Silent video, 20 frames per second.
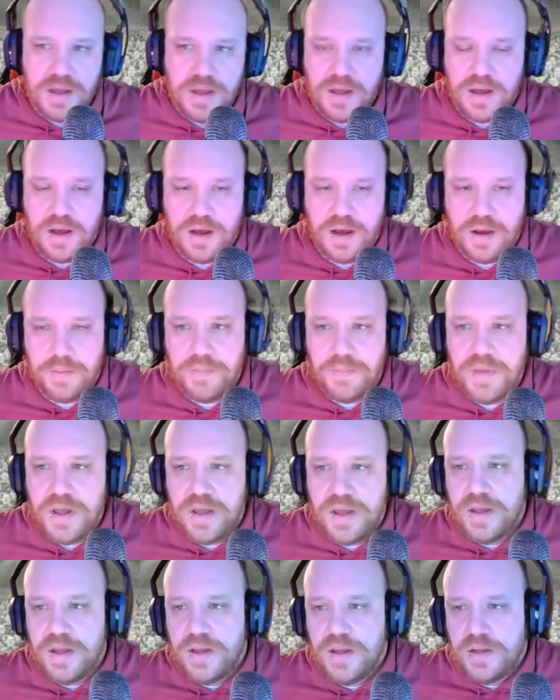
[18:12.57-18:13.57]
Yeah.
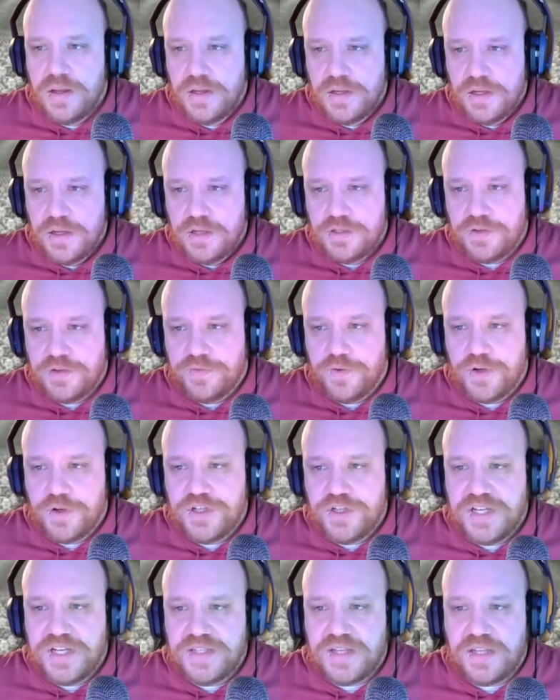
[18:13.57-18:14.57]
So
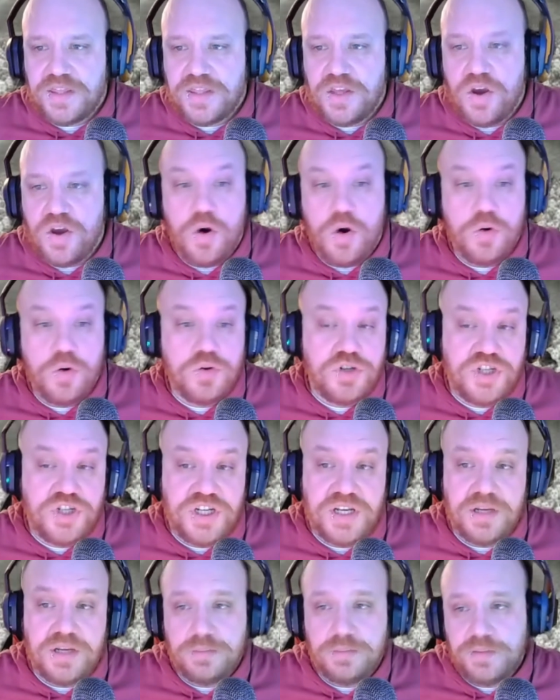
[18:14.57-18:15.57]
4chan's like the
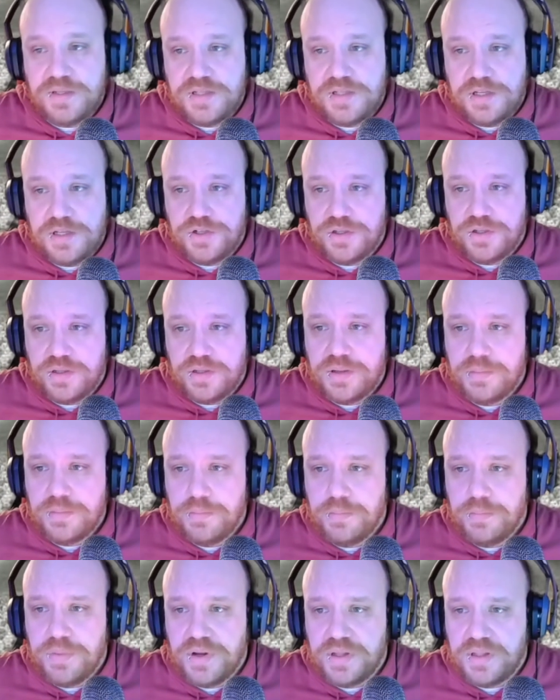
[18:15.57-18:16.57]
OG essentially,
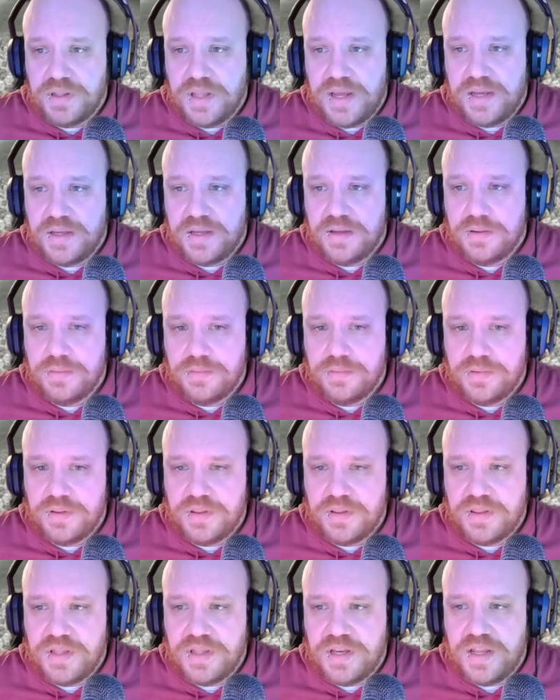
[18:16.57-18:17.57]
but like,
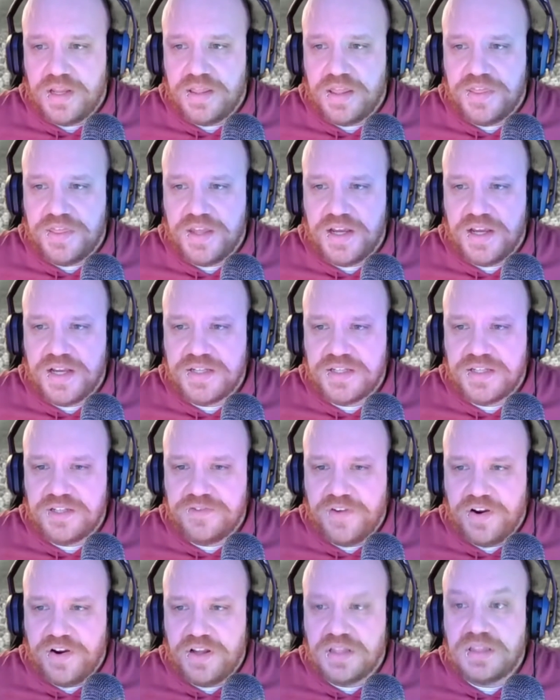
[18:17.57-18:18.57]
the thing is, it's
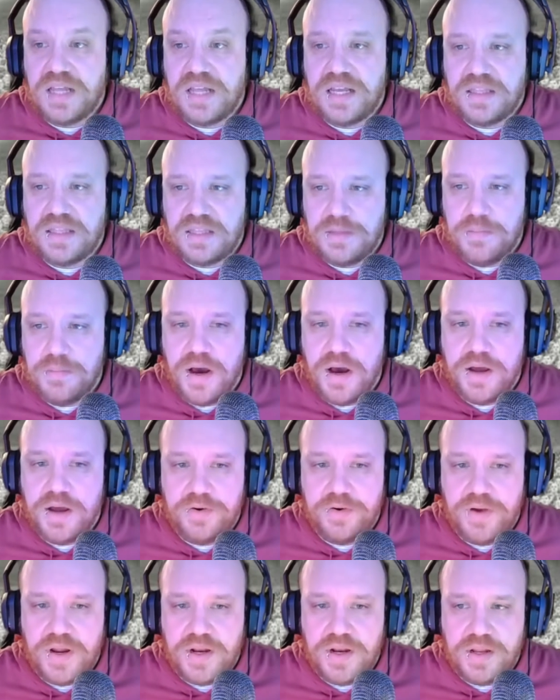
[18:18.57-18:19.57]
very lightly
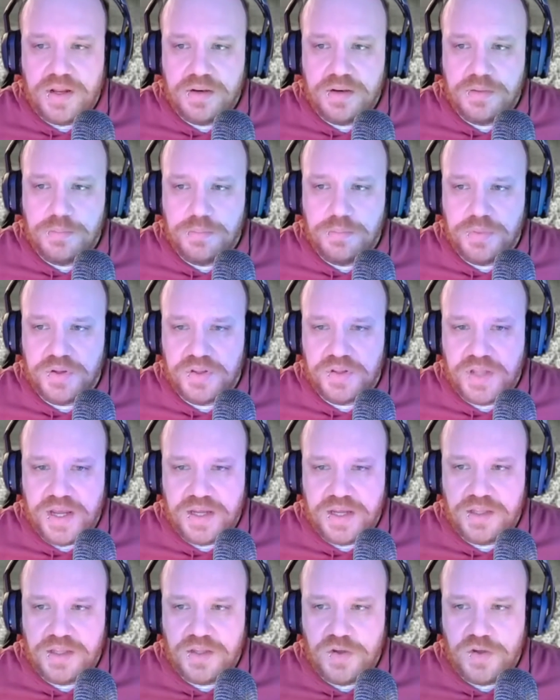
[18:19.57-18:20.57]
moderated, but
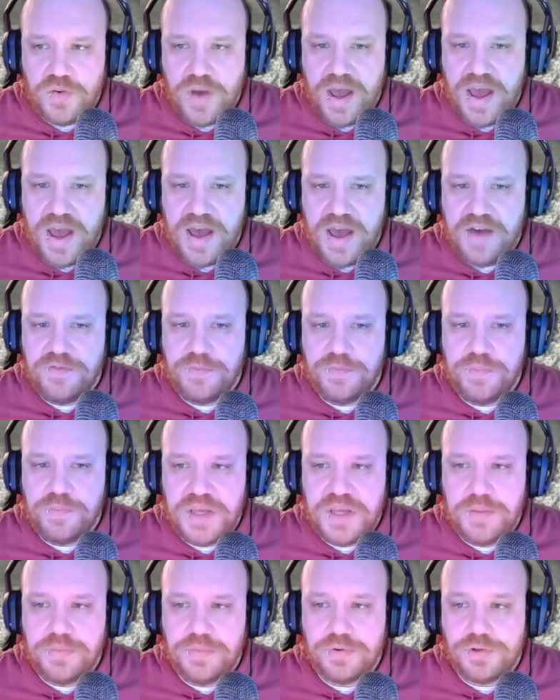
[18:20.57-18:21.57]
like, you have
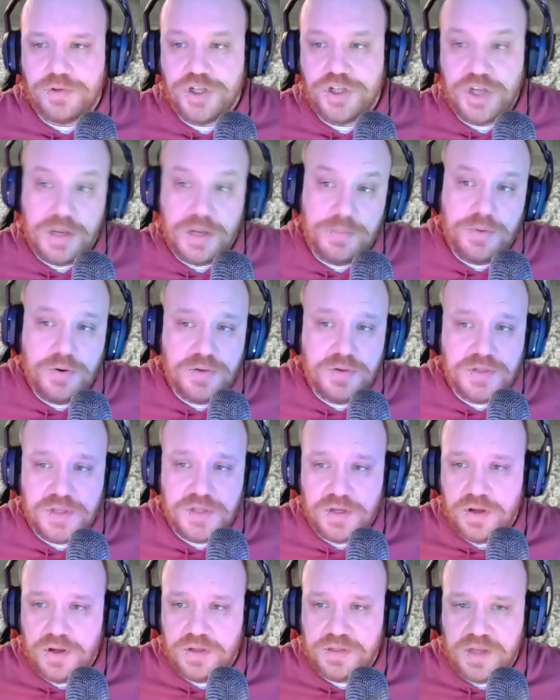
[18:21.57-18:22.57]
people shit
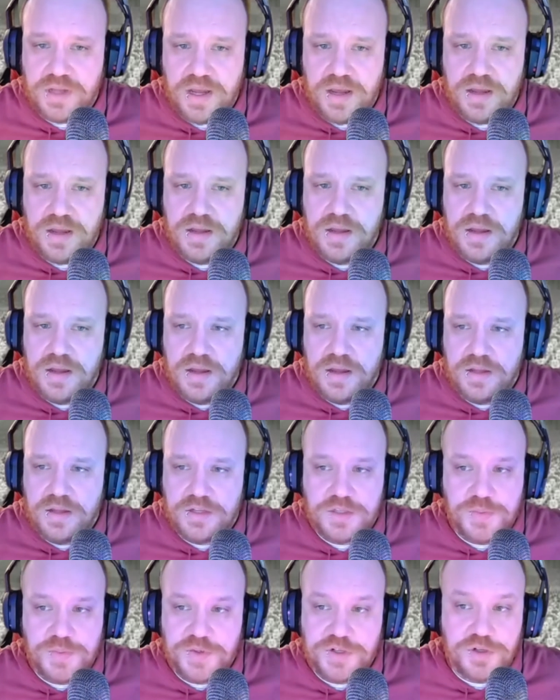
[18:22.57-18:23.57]
posting all day.
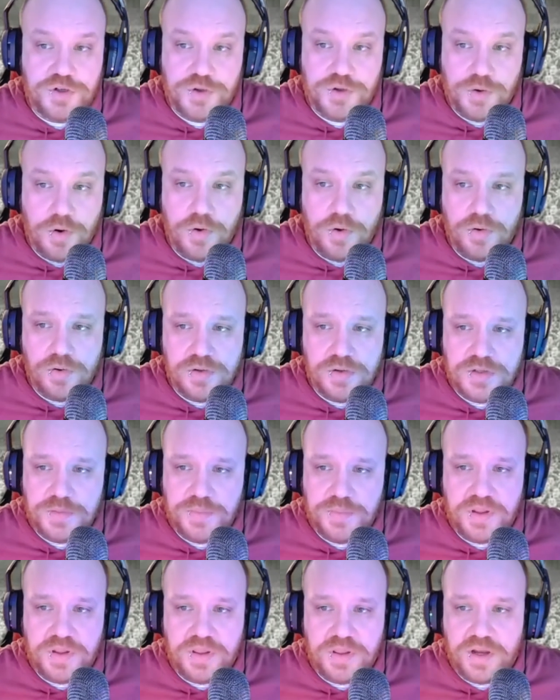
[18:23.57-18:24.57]
It's a bunch of trolls,
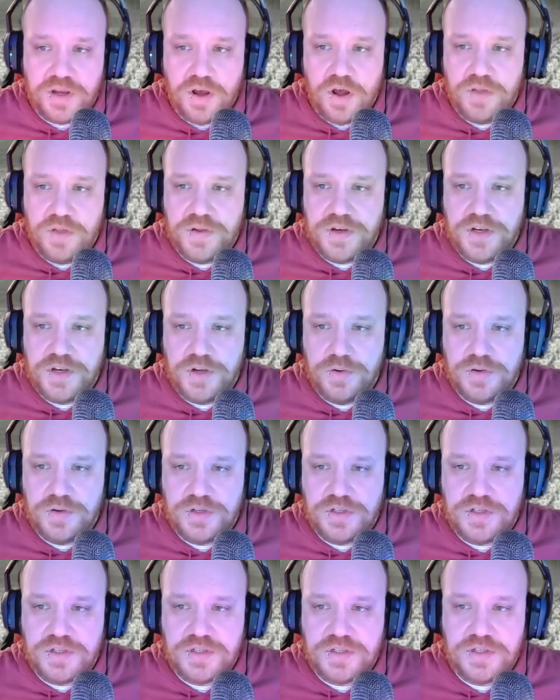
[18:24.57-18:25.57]
but like, all they do is
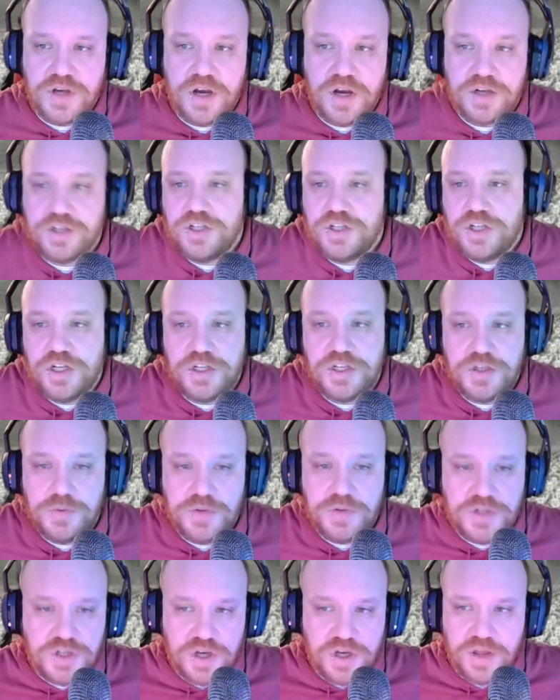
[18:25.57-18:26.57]
just talk shit to
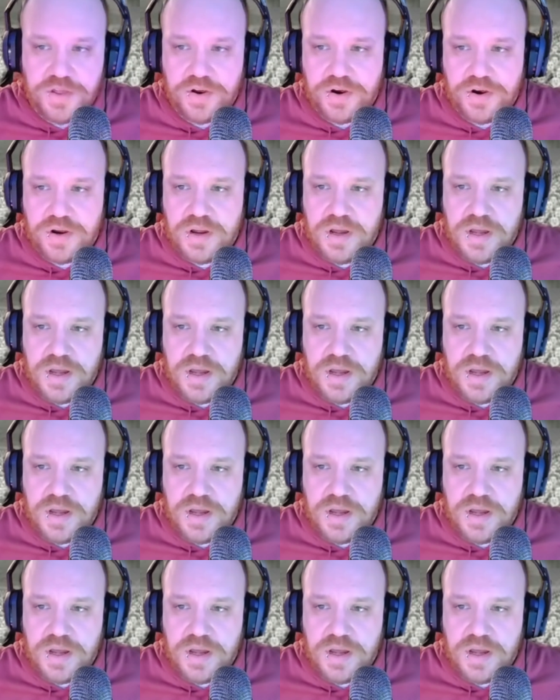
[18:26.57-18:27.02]
each other,